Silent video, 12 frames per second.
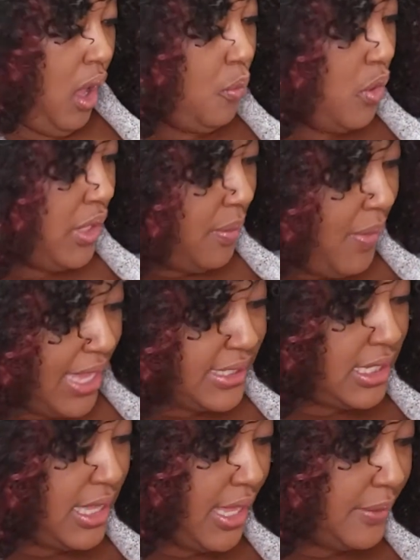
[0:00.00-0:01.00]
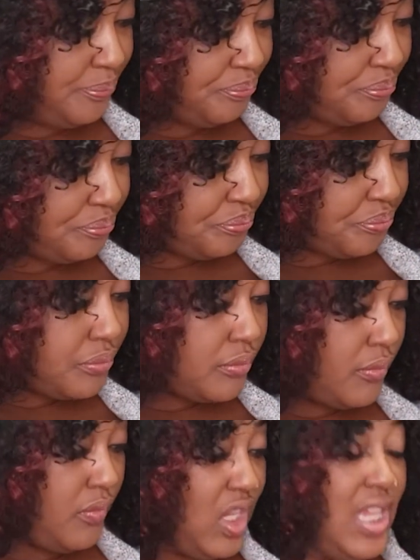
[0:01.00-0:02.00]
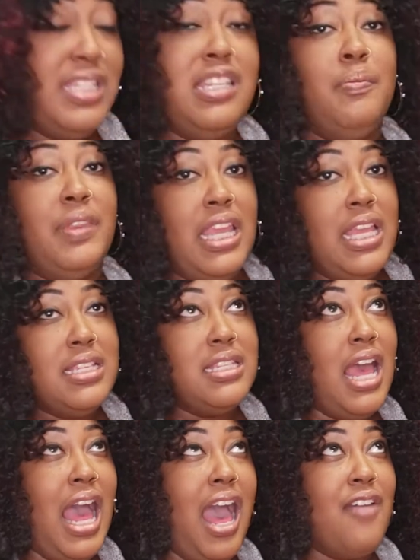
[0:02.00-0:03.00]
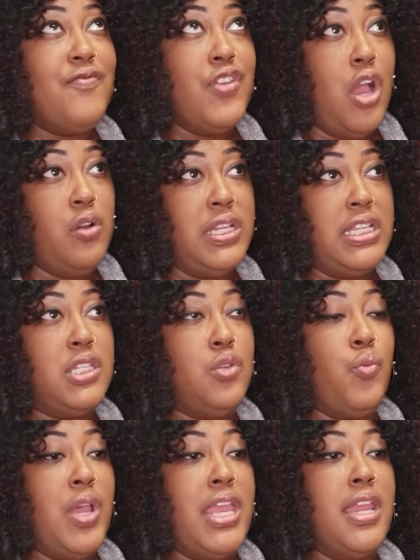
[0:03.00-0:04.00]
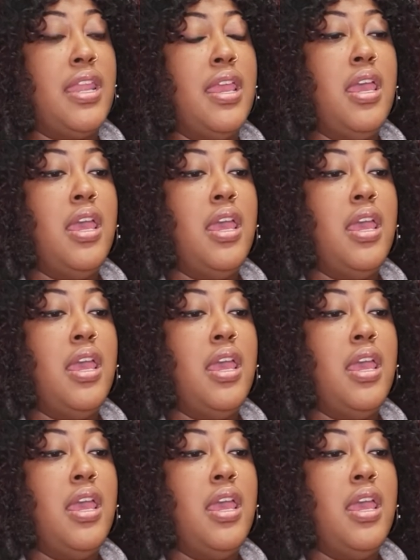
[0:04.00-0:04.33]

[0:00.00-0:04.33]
We'll get back to that. Some things that I've noticed when